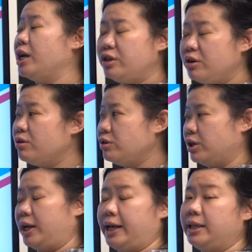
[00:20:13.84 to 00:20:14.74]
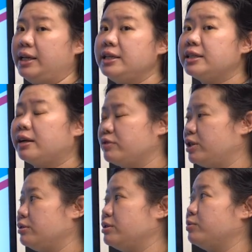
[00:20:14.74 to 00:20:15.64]
Usually, these kind of
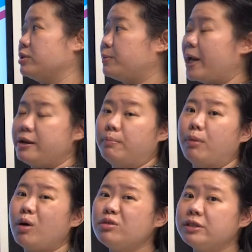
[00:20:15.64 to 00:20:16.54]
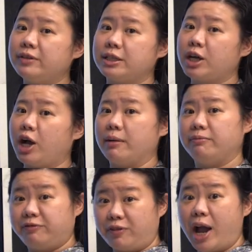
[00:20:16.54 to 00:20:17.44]
students will spend most of their time
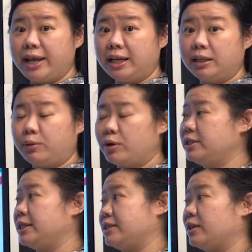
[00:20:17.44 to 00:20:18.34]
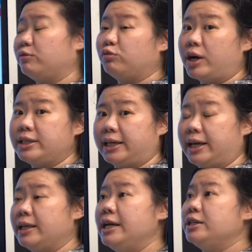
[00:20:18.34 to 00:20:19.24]
finding the points instead of writing
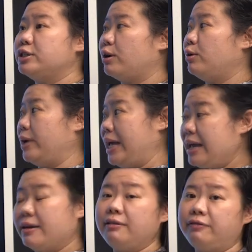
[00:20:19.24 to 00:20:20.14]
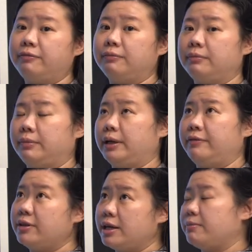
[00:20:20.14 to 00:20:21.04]
it. So if
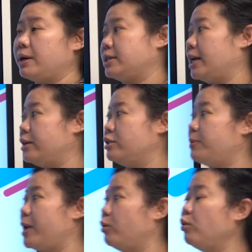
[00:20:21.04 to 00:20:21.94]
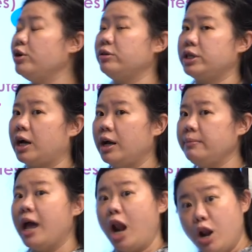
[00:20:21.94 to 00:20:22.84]
you think about it, you spend all your
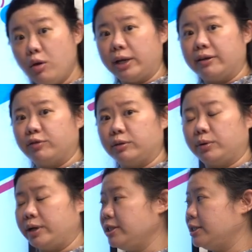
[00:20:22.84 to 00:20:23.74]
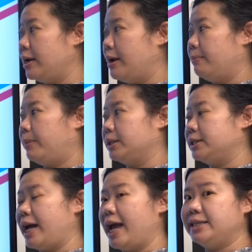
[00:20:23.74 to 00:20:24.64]
time looking for the points,
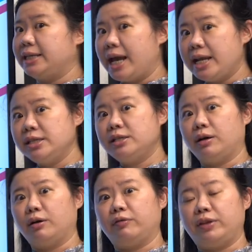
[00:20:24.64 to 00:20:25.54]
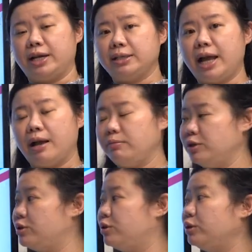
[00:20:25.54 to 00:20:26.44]
but at the end of the
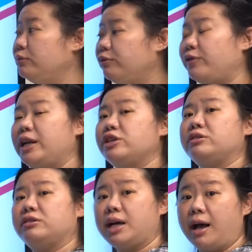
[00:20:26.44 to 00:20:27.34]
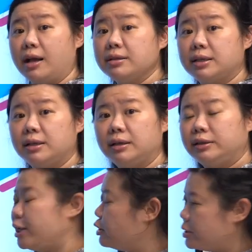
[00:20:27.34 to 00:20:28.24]
exam, you couldn't finish the task,
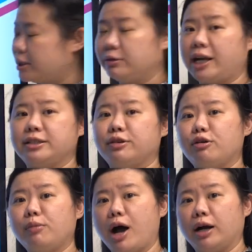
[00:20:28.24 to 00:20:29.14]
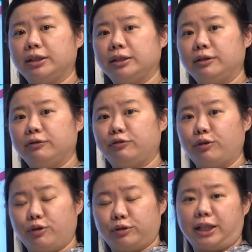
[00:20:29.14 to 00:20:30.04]
then you will still get 0 mark
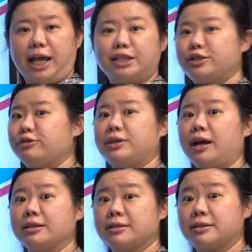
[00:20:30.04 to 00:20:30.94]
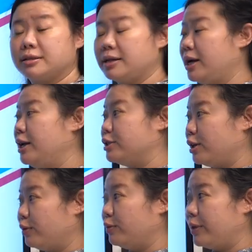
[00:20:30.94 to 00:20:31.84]
for the last 2 tasks.
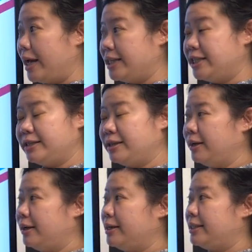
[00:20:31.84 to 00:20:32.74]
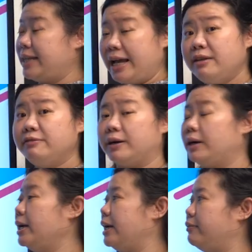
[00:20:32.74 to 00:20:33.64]
So it's
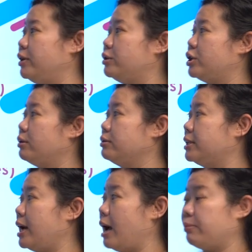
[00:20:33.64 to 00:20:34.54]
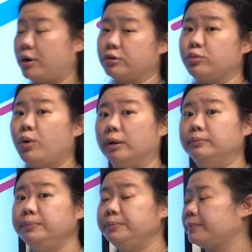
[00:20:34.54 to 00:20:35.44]
safer if you chose approach 1.